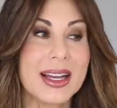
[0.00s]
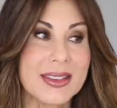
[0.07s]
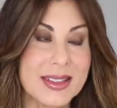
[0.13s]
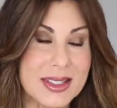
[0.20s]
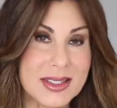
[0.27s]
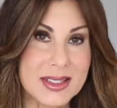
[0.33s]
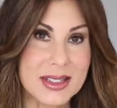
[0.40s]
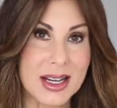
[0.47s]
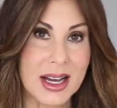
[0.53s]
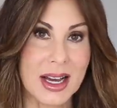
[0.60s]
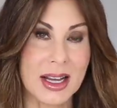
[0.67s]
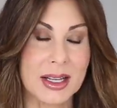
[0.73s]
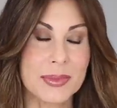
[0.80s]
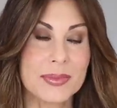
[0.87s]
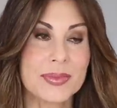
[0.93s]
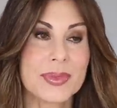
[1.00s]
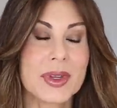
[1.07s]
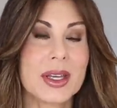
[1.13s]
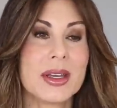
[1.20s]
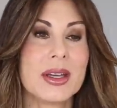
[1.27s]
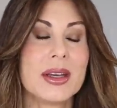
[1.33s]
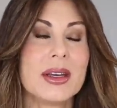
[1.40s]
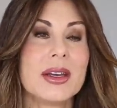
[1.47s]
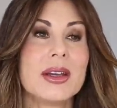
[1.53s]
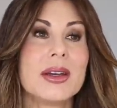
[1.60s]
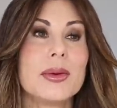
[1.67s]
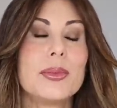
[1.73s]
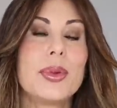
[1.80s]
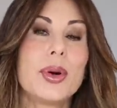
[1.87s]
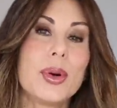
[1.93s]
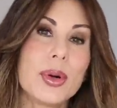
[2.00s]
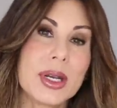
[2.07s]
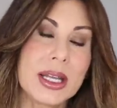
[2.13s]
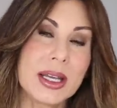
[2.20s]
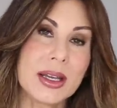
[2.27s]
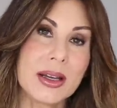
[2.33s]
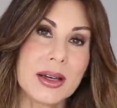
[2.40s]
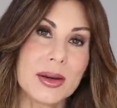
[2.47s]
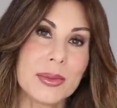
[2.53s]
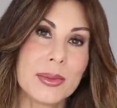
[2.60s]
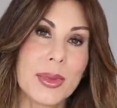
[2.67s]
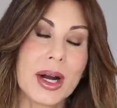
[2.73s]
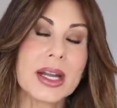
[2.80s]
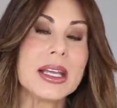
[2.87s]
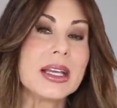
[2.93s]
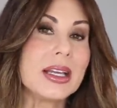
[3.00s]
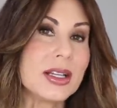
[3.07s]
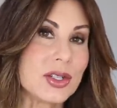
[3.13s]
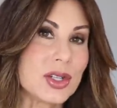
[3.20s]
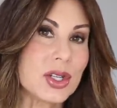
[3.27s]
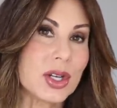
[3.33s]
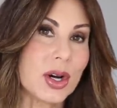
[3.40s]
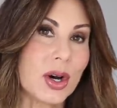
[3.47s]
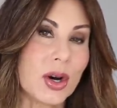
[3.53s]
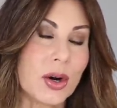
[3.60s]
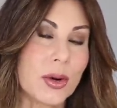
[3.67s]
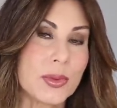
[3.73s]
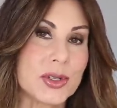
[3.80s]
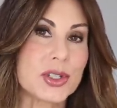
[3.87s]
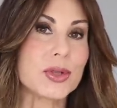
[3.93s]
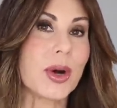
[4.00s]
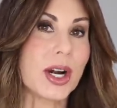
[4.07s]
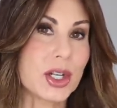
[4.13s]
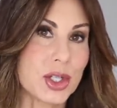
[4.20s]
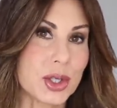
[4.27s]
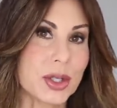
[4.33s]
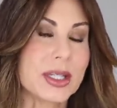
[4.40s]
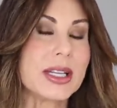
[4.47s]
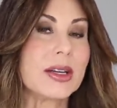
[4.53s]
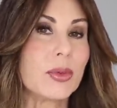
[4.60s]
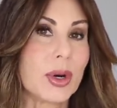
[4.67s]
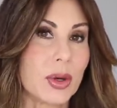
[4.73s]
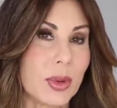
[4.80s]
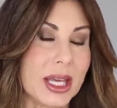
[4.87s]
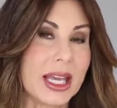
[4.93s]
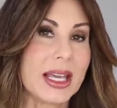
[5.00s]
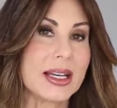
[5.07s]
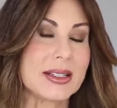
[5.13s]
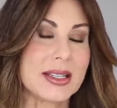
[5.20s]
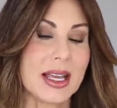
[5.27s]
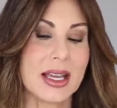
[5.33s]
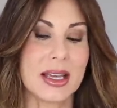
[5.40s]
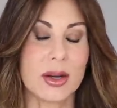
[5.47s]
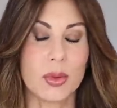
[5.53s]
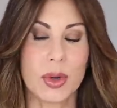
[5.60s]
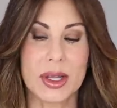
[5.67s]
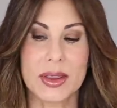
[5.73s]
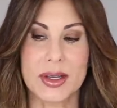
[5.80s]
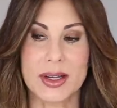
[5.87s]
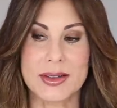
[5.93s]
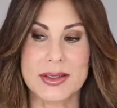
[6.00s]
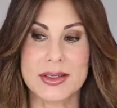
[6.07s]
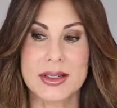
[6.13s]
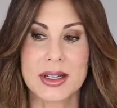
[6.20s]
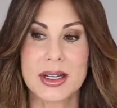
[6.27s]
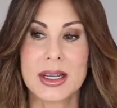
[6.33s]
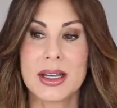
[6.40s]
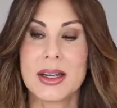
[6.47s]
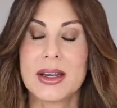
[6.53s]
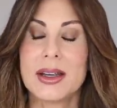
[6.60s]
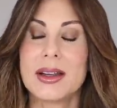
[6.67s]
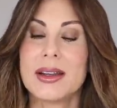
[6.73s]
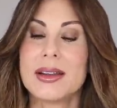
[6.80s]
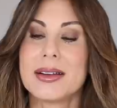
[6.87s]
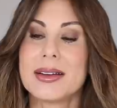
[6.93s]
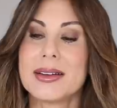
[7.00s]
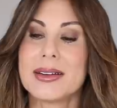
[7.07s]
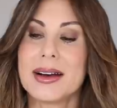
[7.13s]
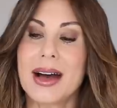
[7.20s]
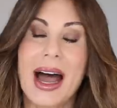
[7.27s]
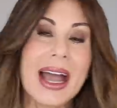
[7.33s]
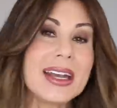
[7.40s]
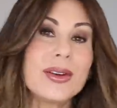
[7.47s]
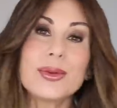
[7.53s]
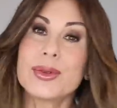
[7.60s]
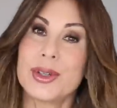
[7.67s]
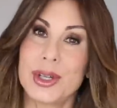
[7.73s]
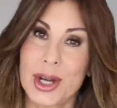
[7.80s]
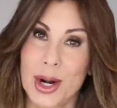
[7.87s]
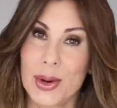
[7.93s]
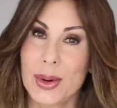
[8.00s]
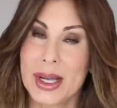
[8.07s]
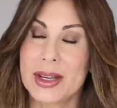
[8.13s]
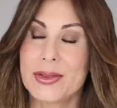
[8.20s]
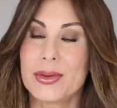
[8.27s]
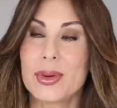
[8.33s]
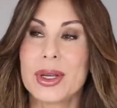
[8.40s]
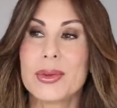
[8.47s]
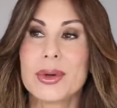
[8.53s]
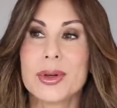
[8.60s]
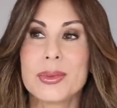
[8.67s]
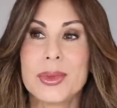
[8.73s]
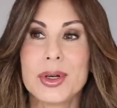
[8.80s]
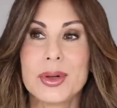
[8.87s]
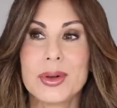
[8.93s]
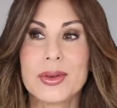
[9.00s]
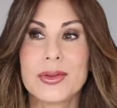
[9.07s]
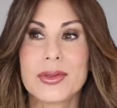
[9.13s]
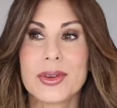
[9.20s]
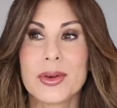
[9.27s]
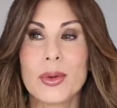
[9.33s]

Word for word: at this time putting money into the home structurally where we can't take it with us. I don't know if we will move.